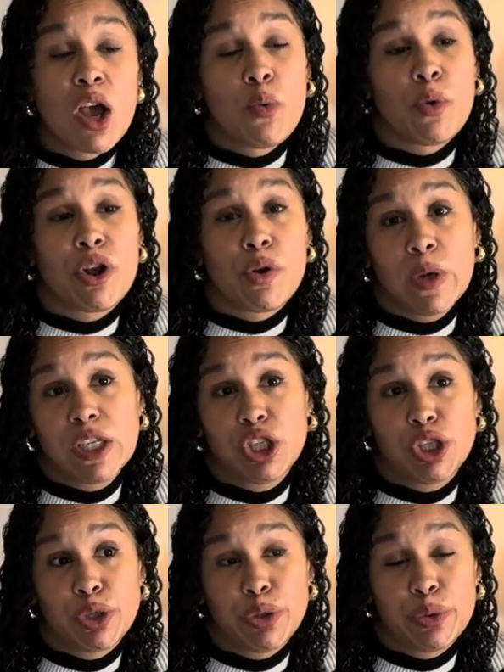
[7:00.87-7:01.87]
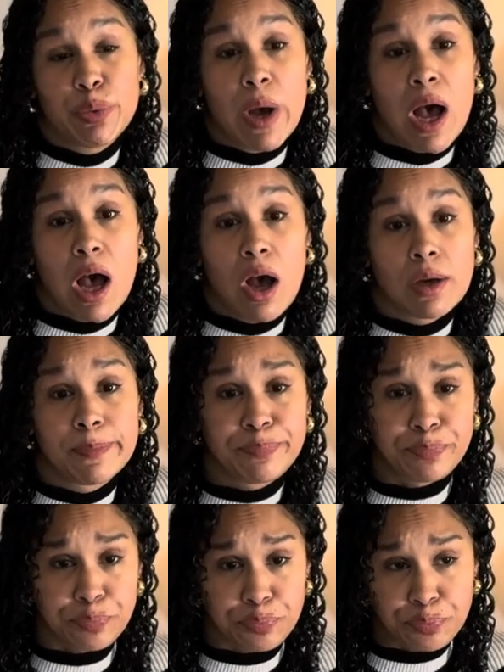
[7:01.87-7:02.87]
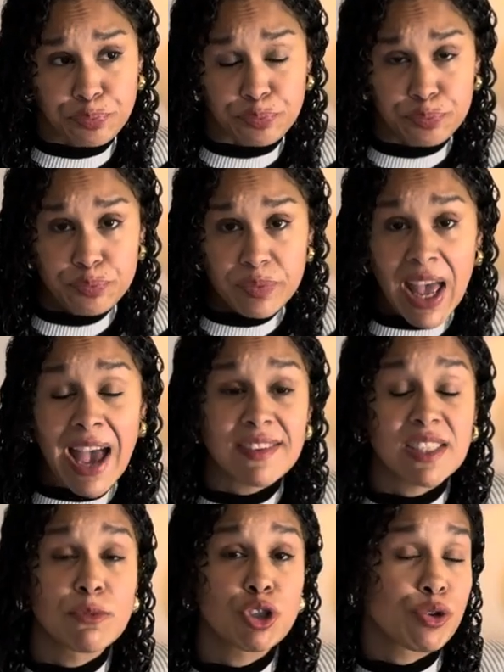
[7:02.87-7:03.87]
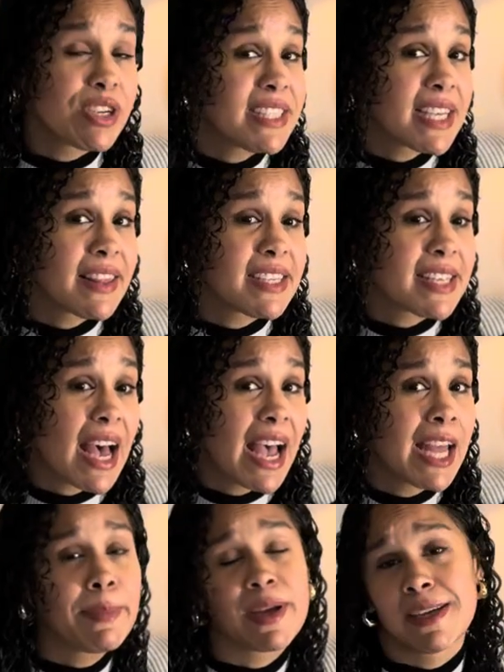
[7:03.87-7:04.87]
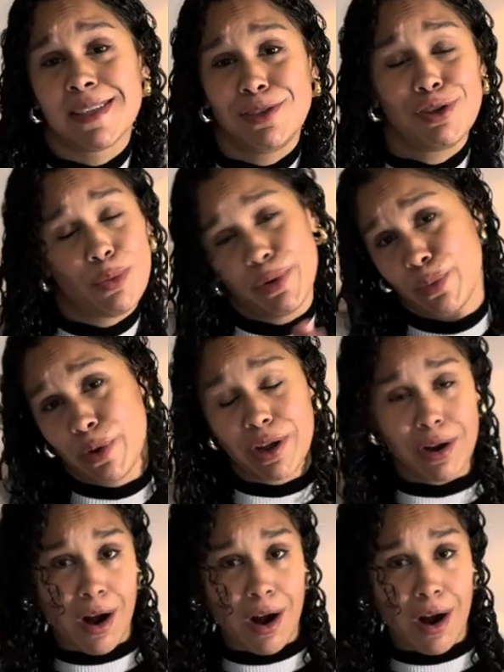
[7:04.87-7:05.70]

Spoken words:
we're going to have some treats on the side, because, when you work in an